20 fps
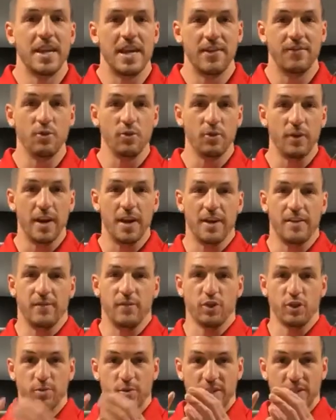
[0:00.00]
If you're
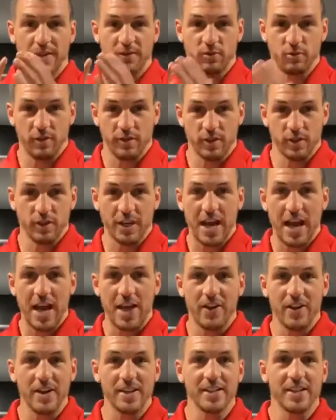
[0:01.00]
supposed to have 1,200
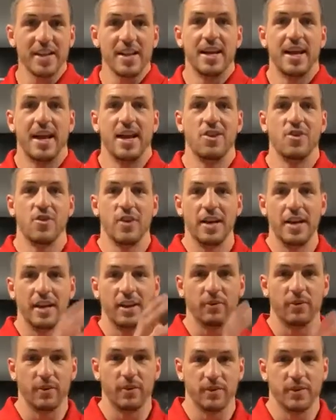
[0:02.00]
calories and you're
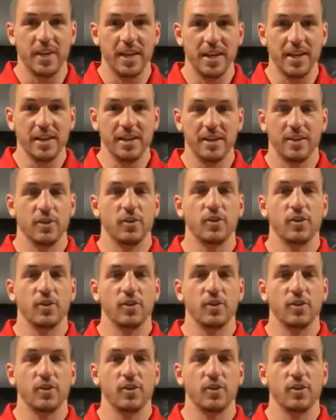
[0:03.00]
eating 15,